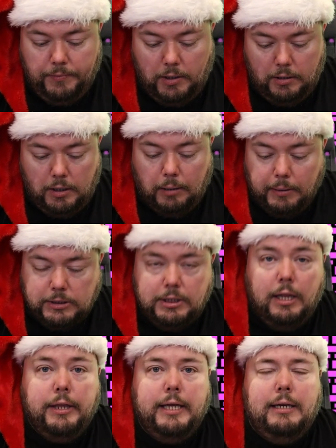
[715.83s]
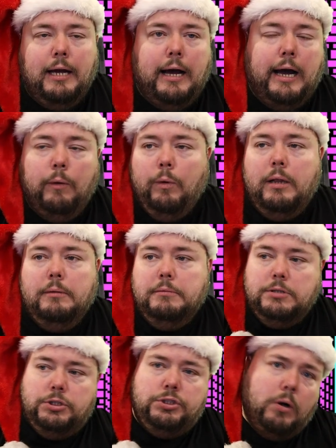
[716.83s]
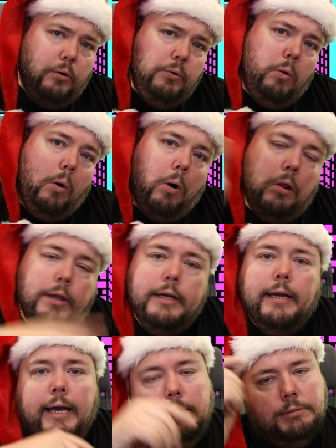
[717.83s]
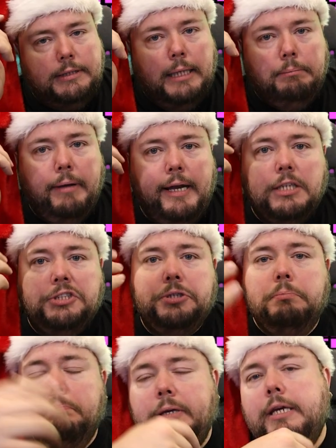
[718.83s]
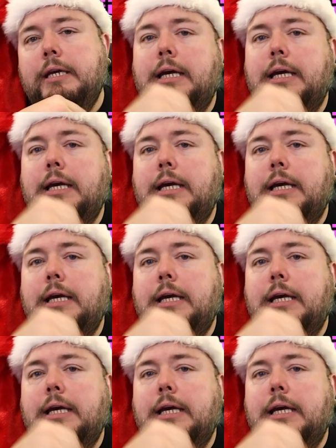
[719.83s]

Up until then, I will show you all the games that mattered to me